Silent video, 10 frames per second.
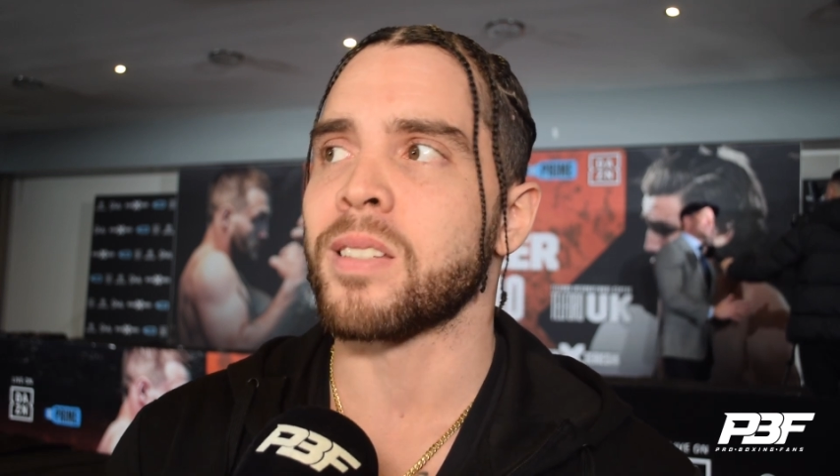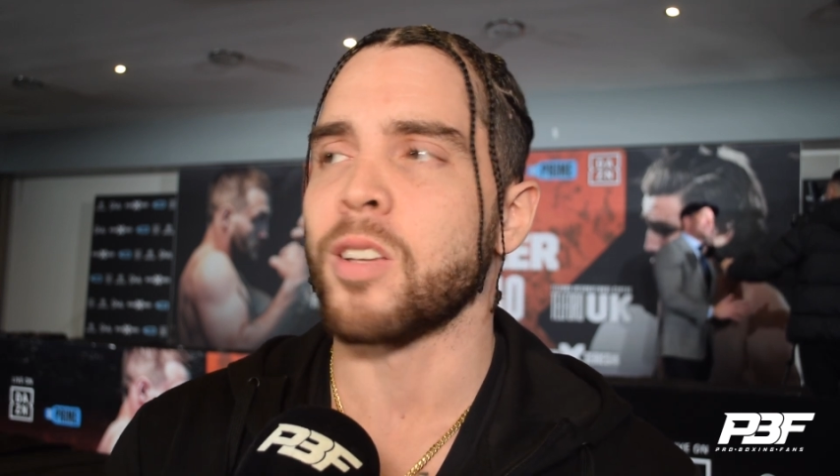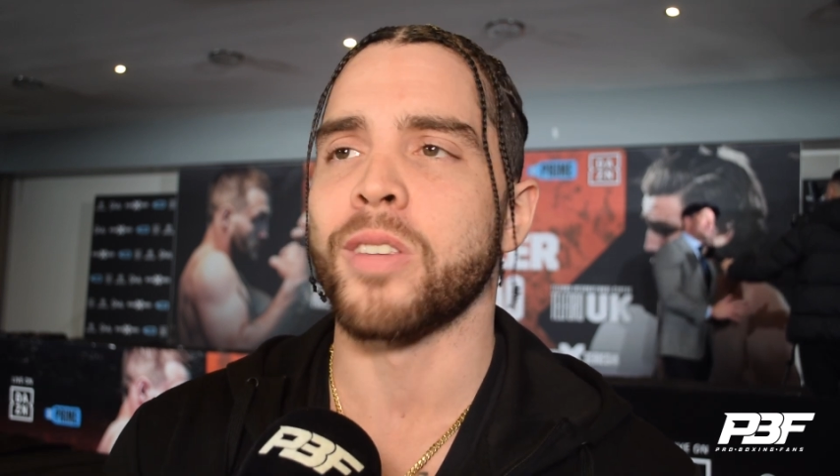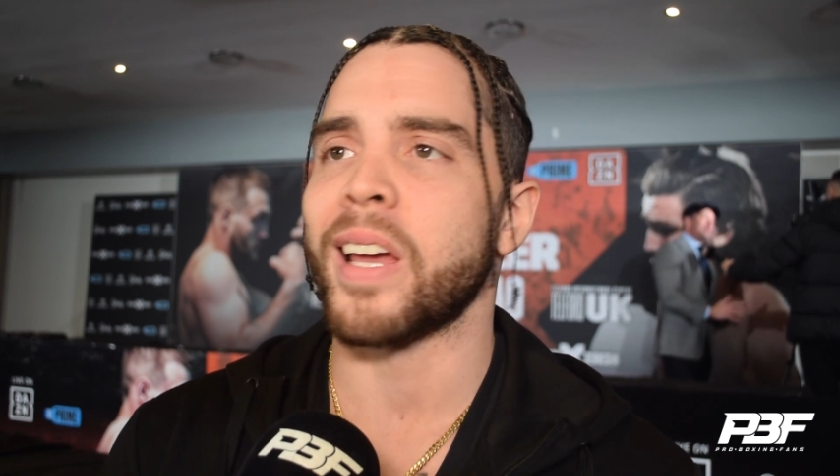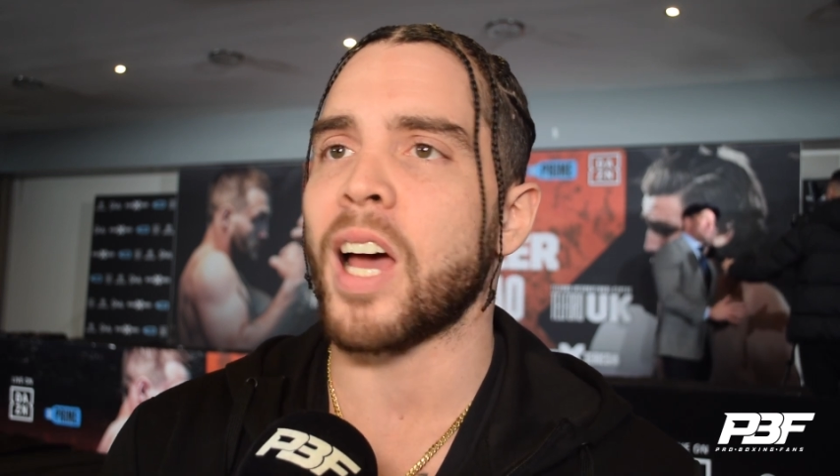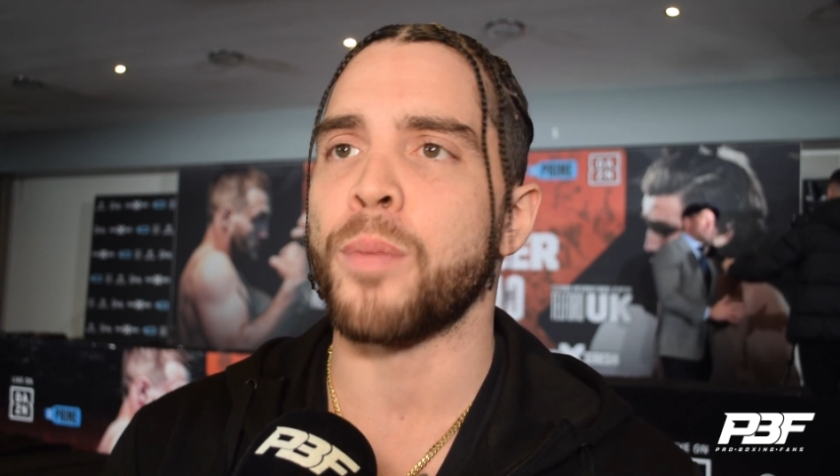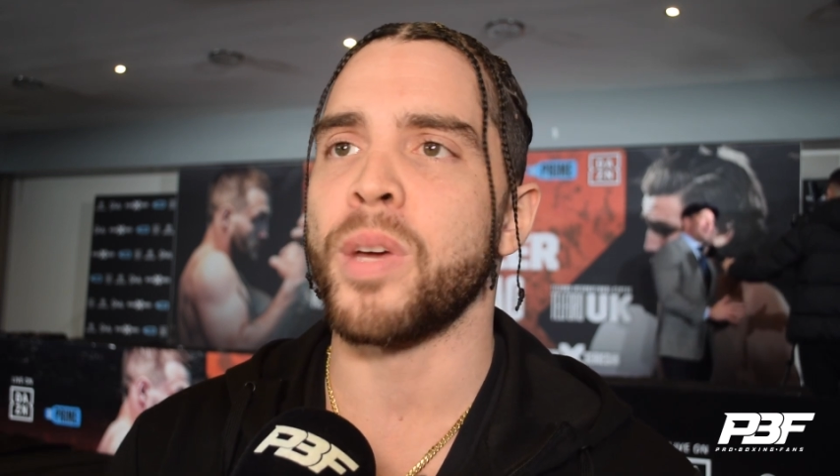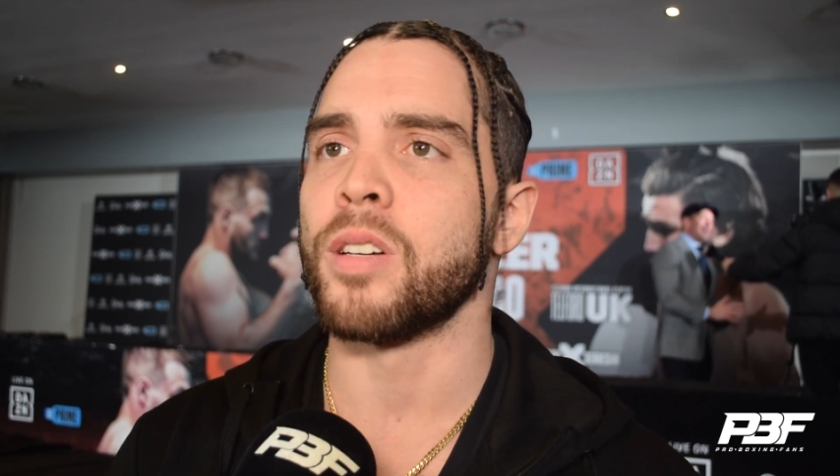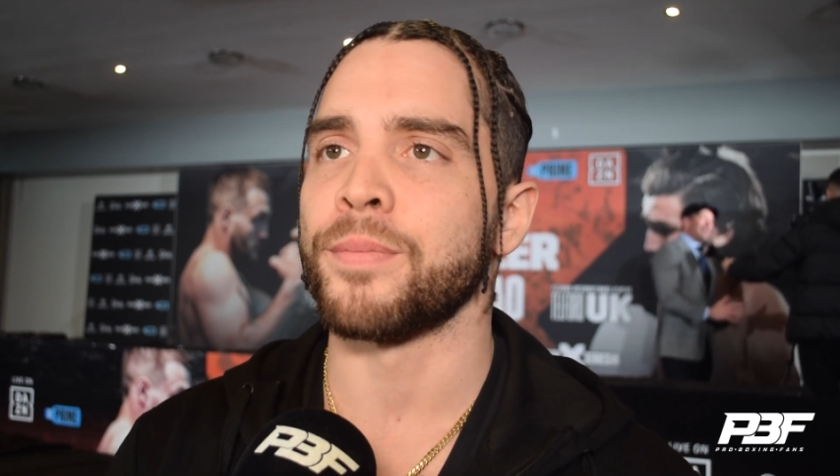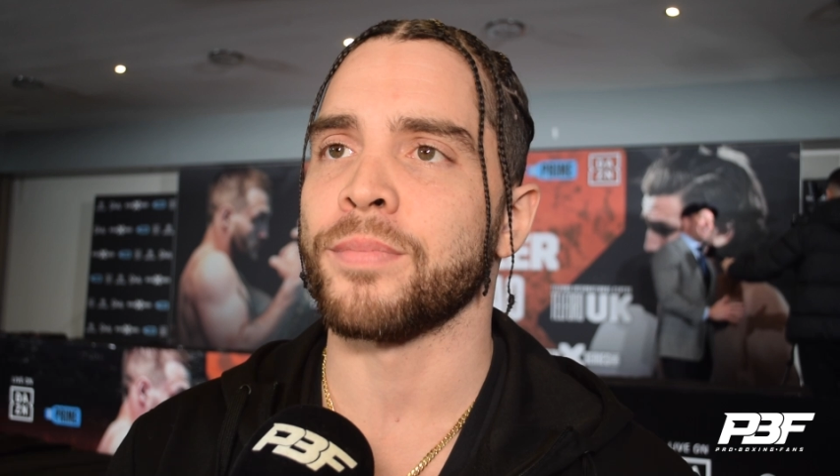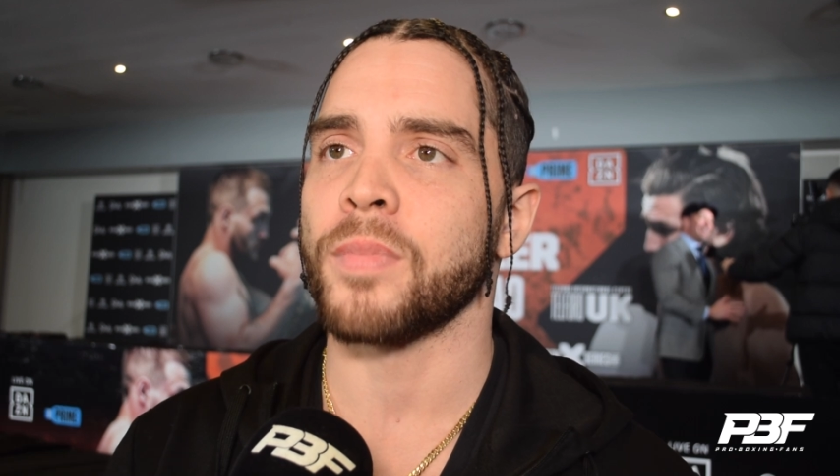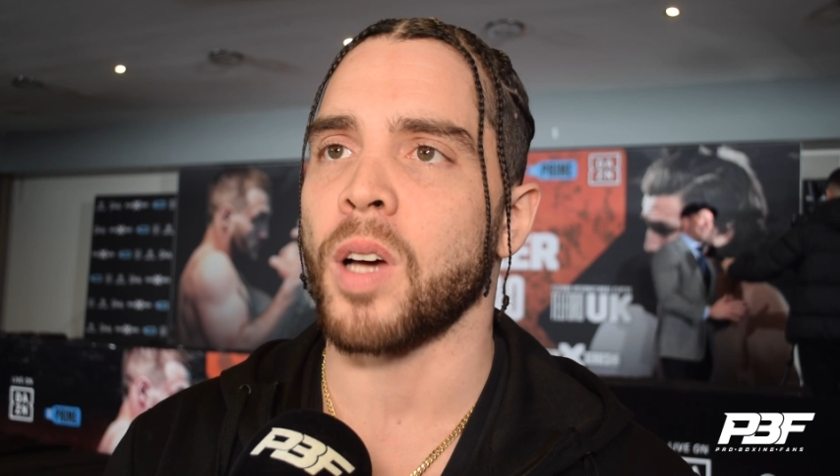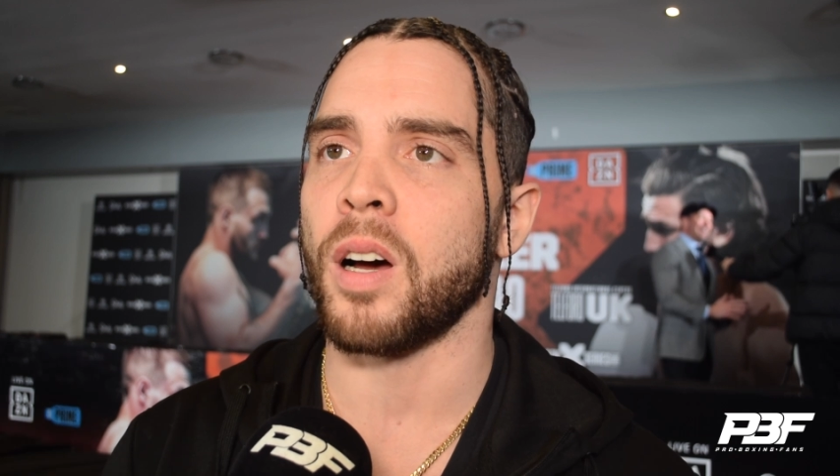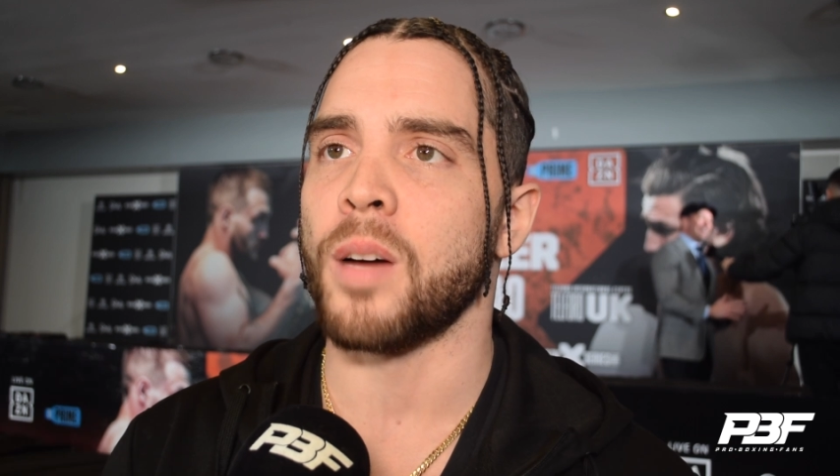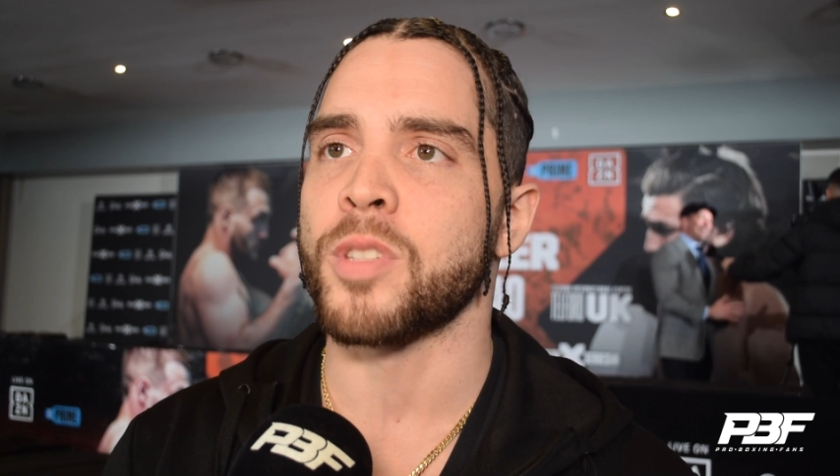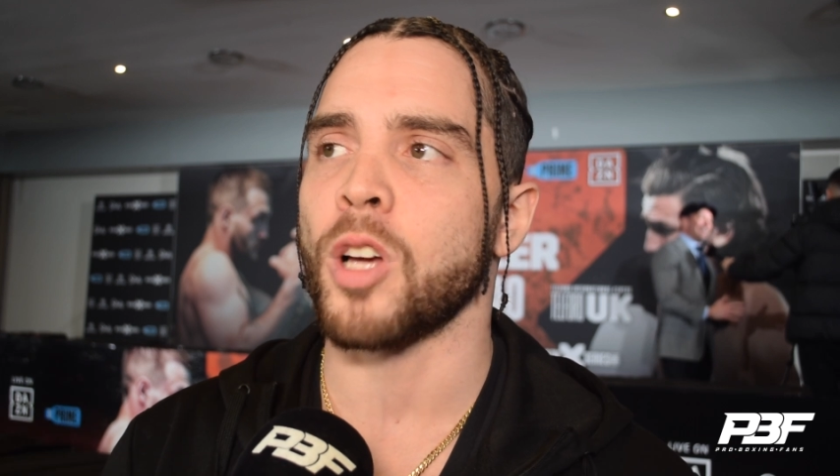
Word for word: still think I beat him.